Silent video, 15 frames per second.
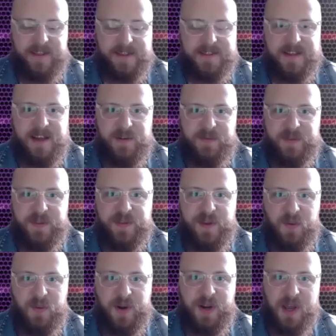that's kind of the
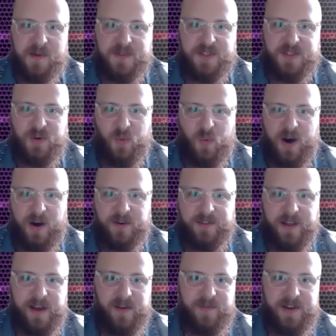thing when it comes to
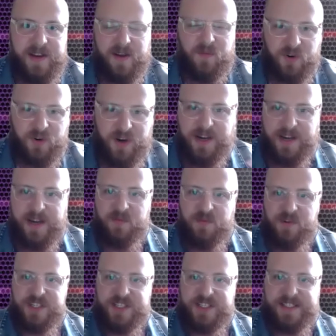wildlife. It never
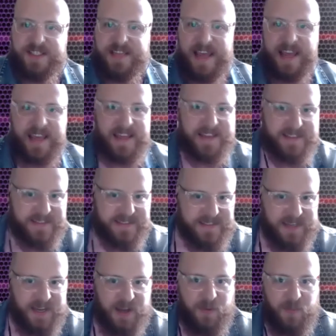never just
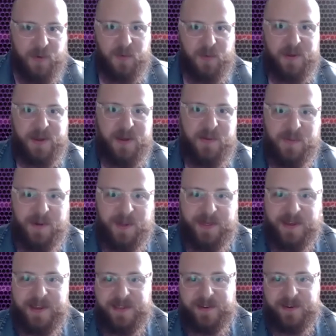stays uh, where we we
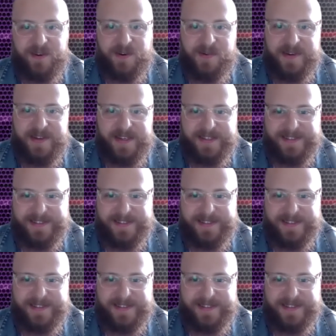think they're going to be.